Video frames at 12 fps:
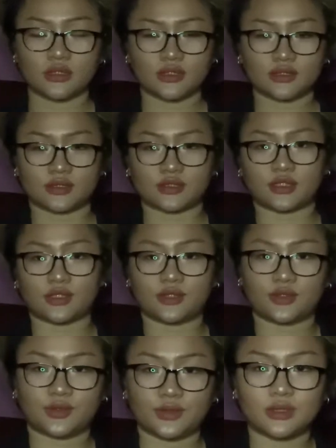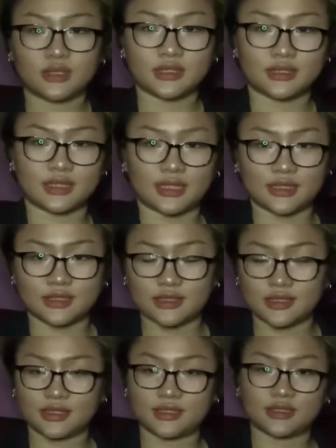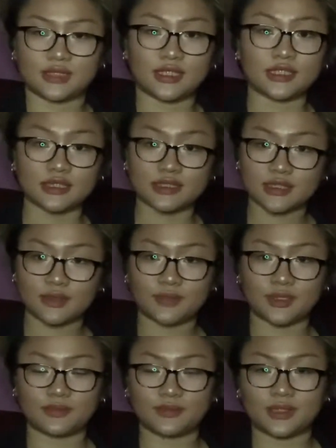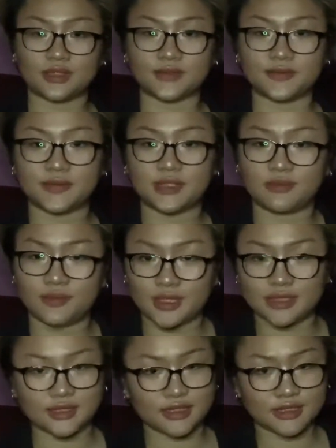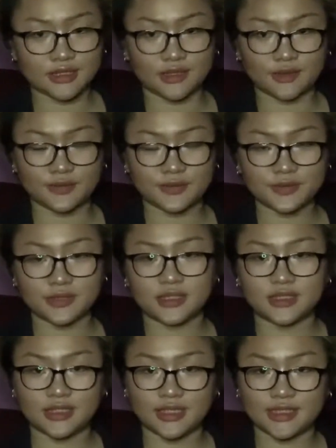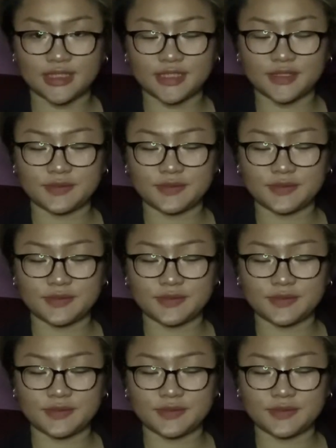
So that is a sum up of the basics of DID.